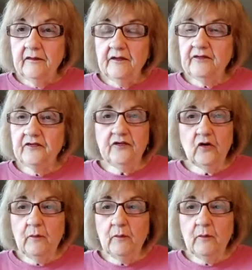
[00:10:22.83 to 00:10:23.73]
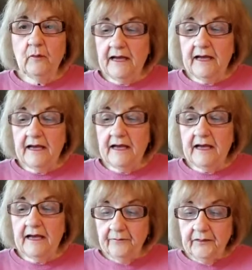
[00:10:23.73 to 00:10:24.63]
This is no magic.
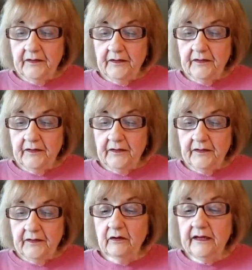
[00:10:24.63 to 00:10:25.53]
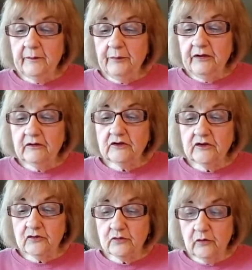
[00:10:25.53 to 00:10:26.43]
It is merely an
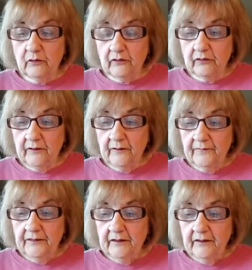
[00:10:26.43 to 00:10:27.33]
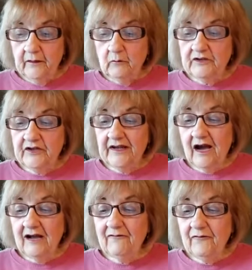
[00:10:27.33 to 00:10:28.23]
appeal to truth, which
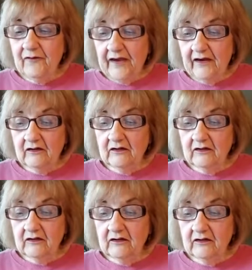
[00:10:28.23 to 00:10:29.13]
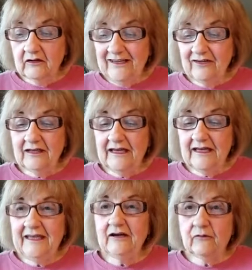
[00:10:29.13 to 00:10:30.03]
cannot fail to heal
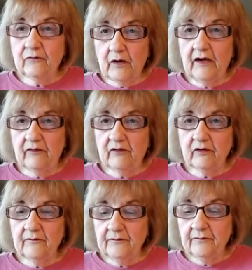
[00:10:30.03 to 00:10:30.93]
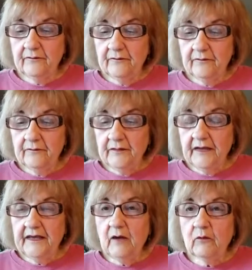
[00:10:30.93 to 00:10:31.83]
and heal forever.
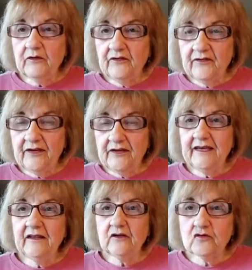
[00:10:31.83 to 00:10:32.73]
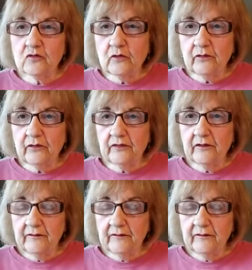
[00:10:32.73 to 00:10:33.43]
Again, we're seeking the truth.